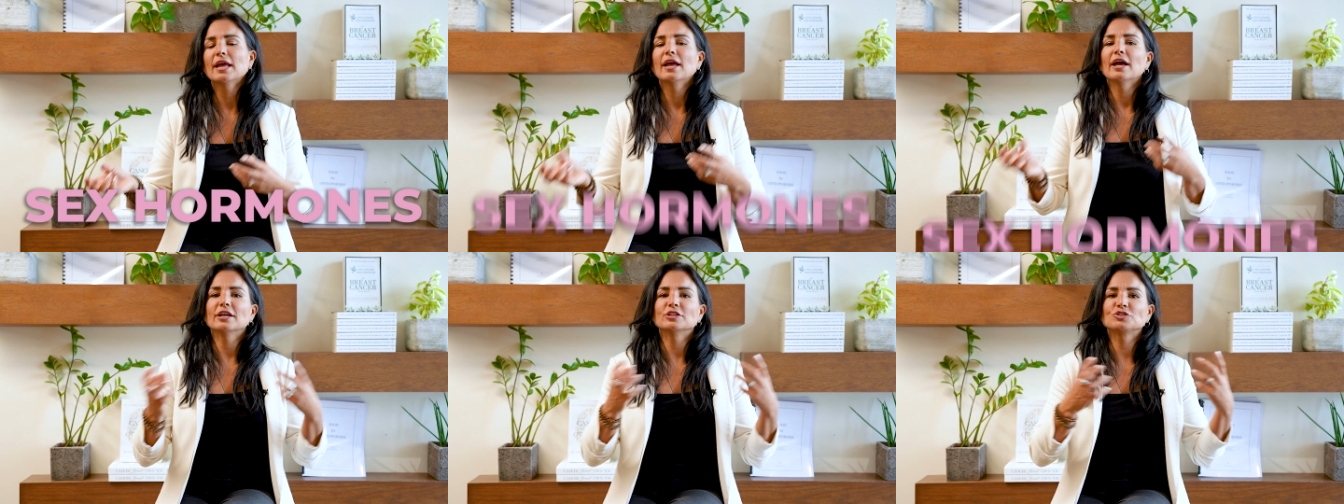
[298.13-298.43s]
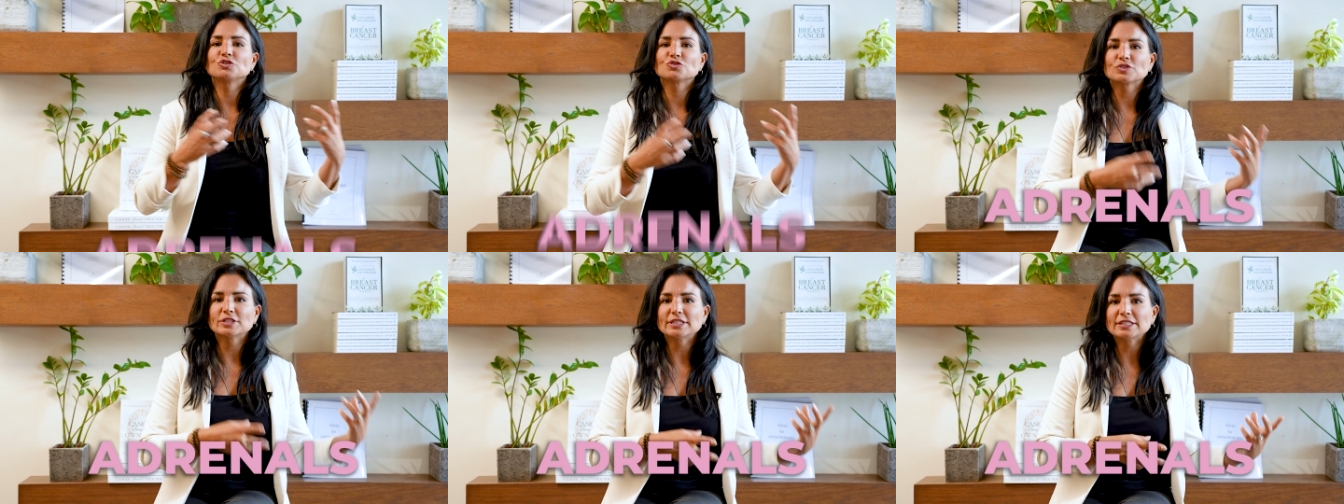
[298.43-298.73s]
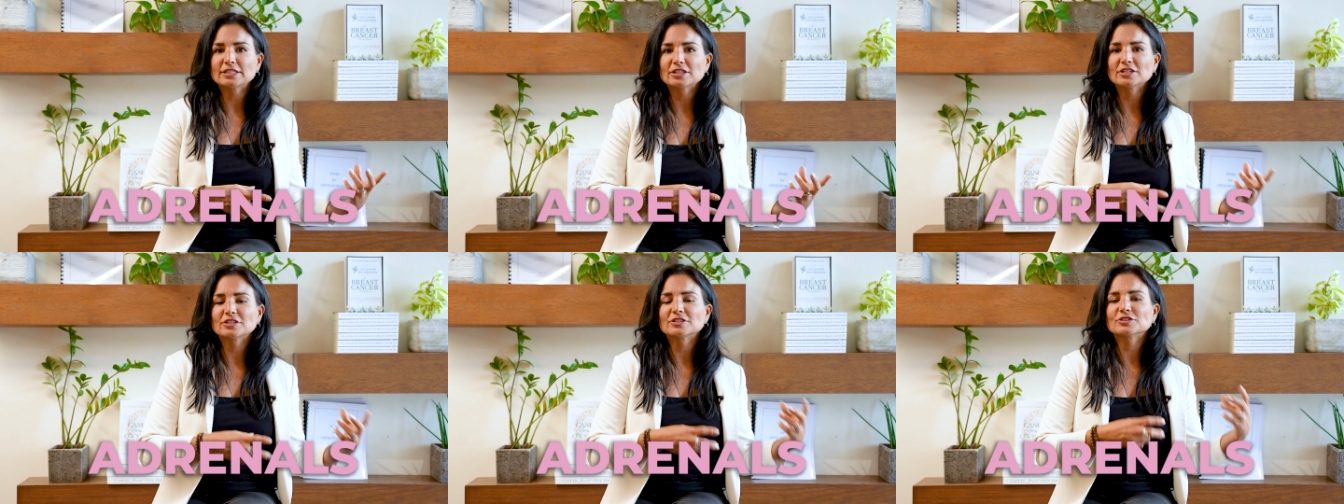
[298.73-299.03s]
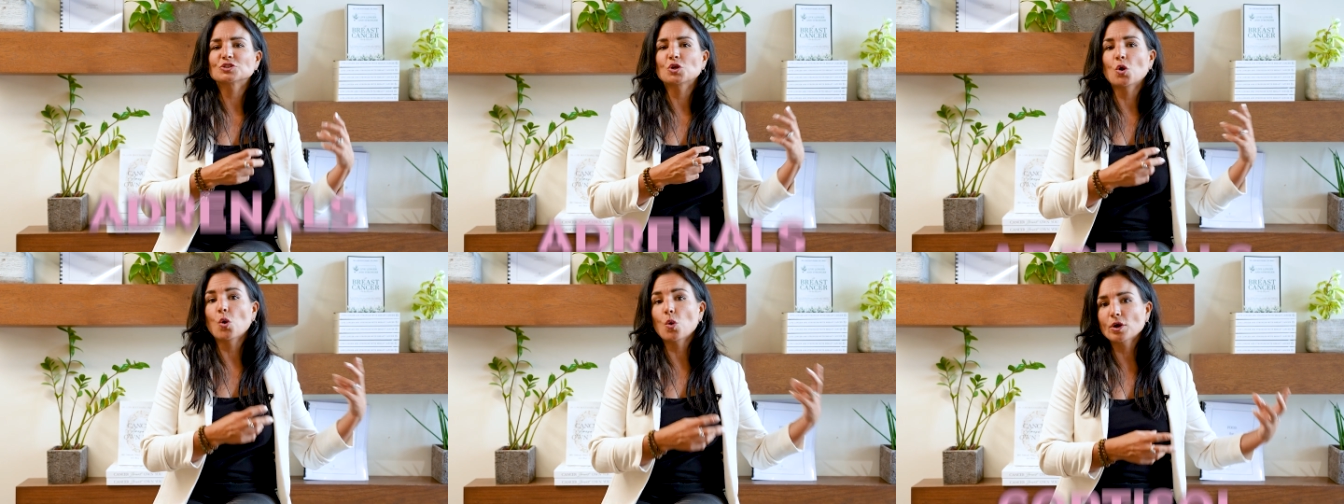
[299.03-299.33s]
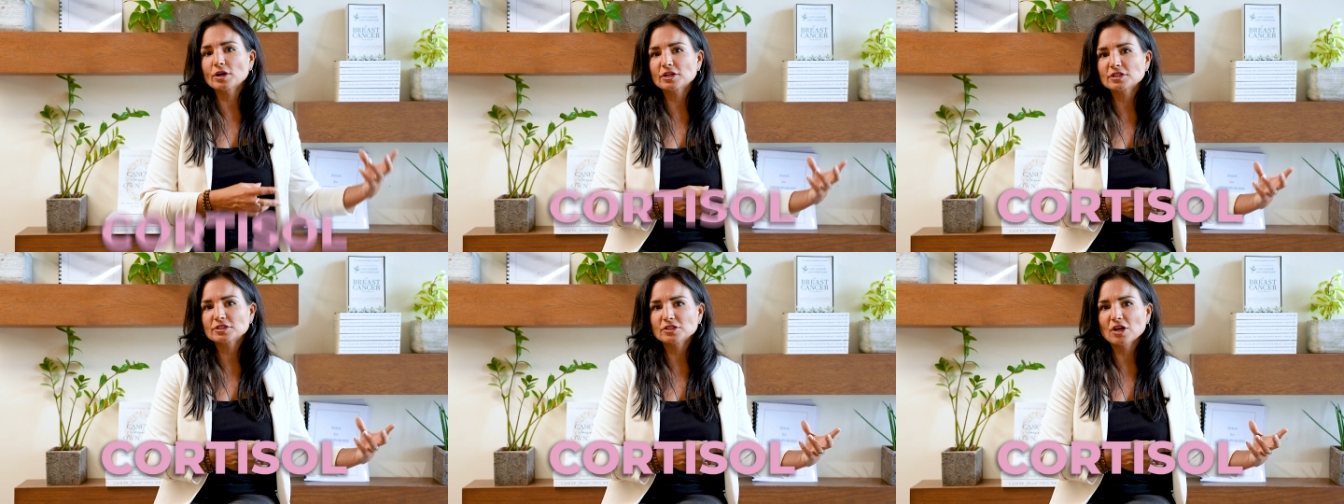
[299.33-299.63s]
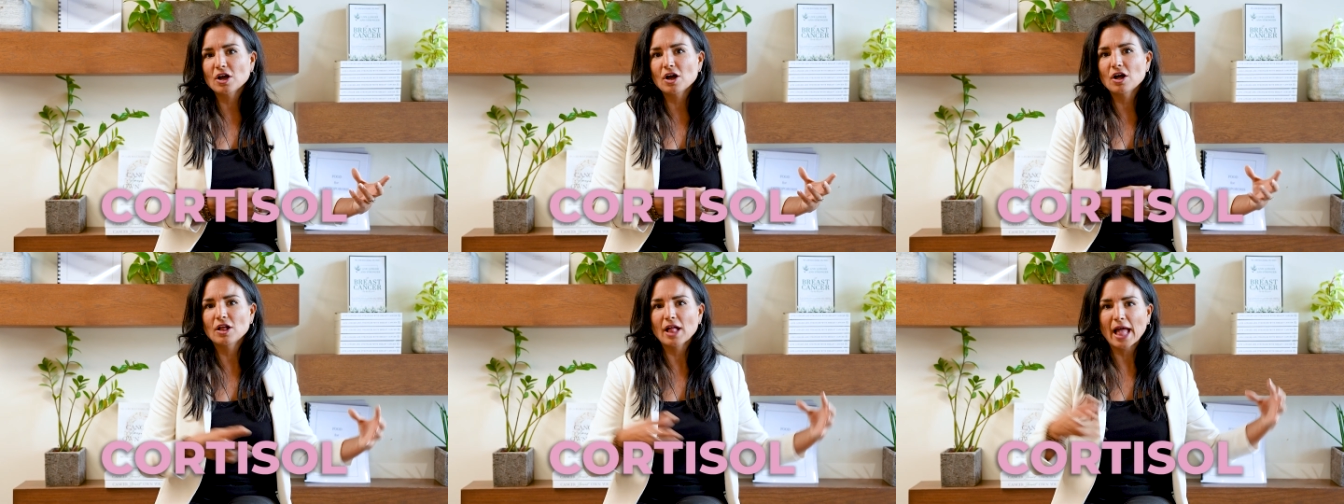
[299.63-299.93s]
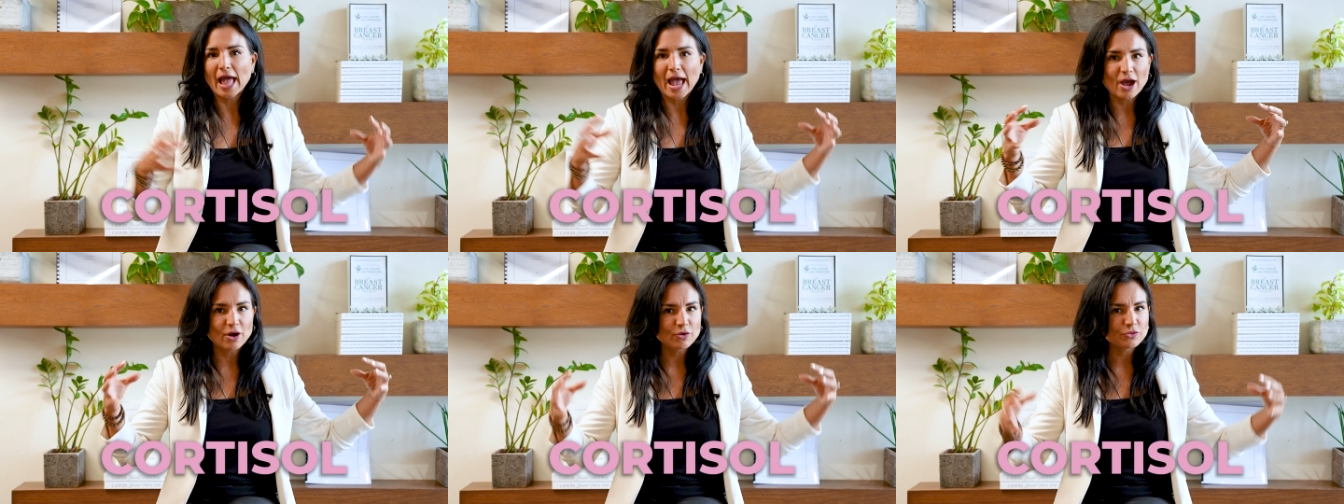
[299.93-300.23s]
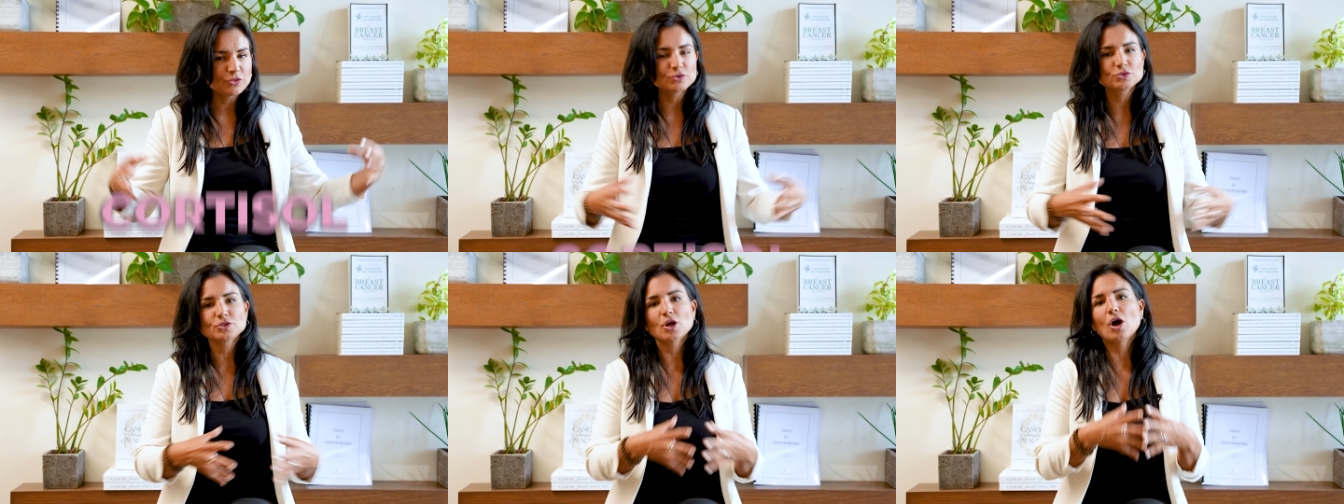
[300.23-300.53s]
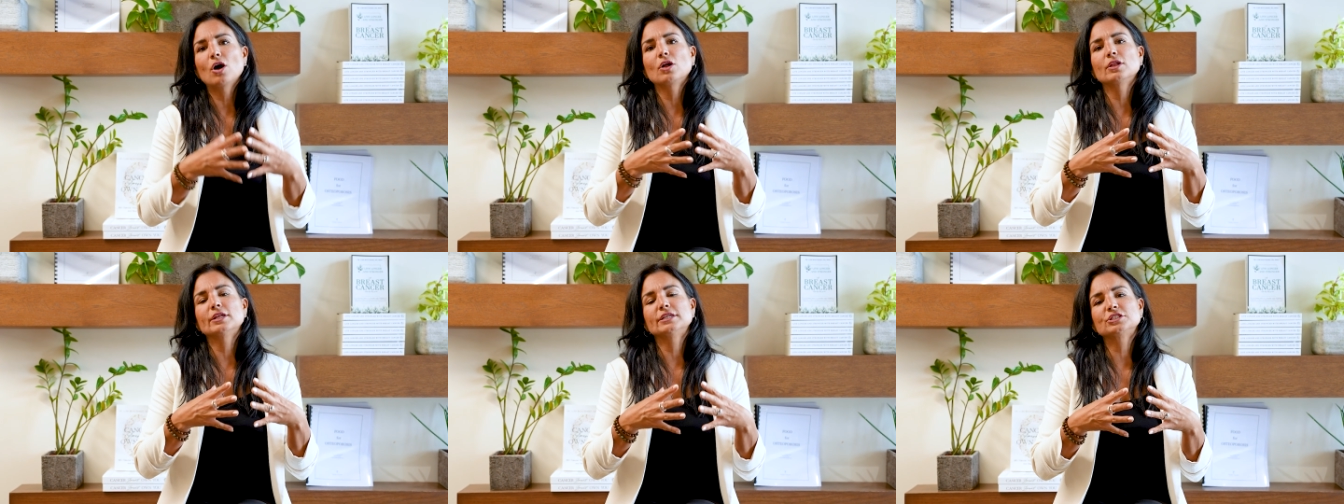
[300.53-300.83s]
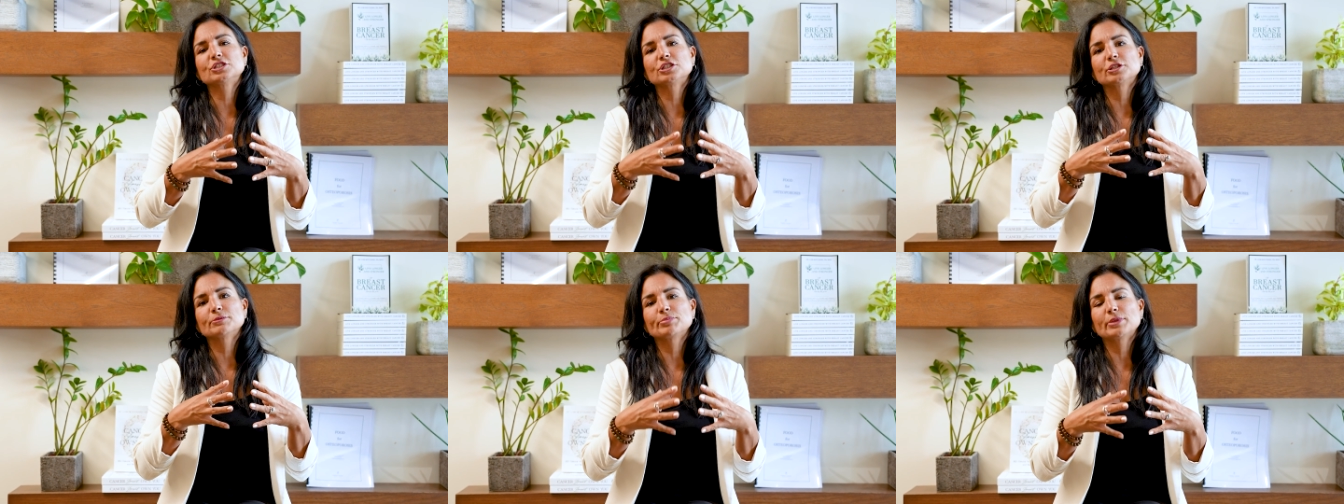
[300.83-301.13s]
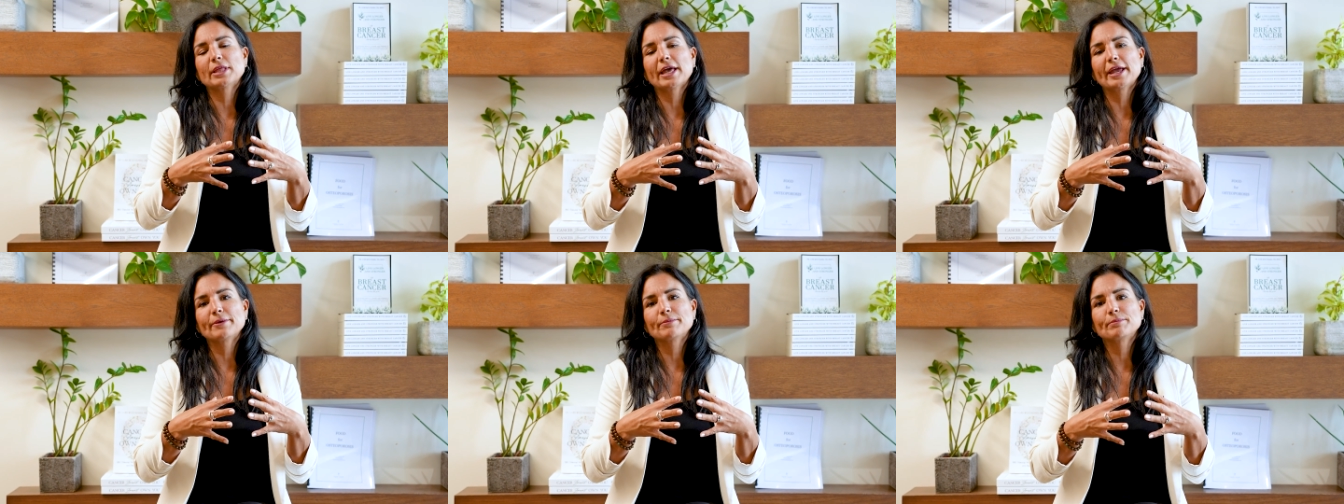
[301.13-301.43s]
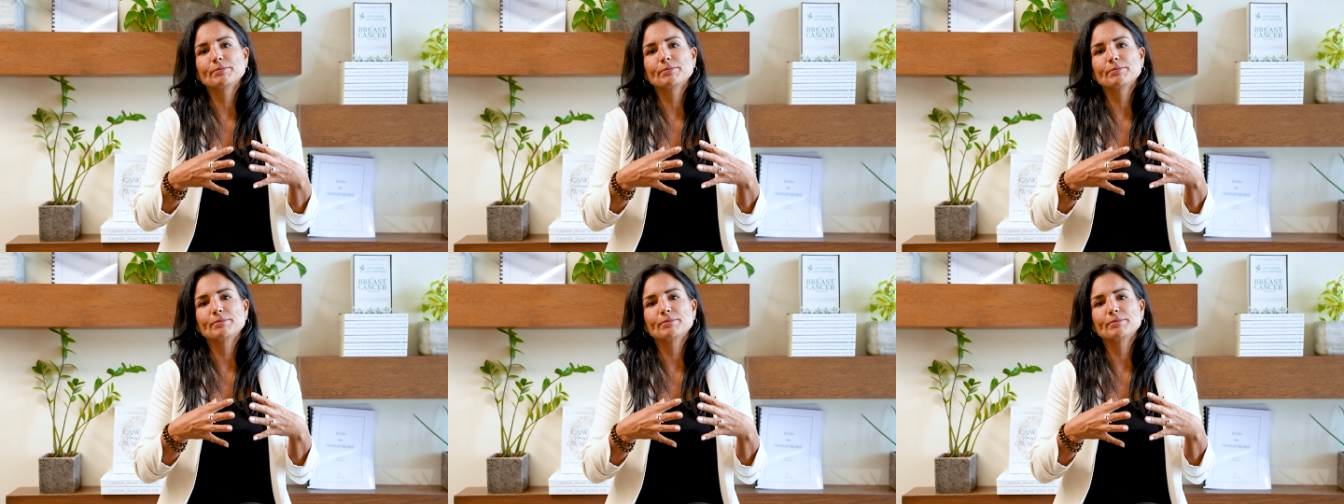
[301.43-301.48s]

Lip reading: adrenals, cortisol, how those all interplay.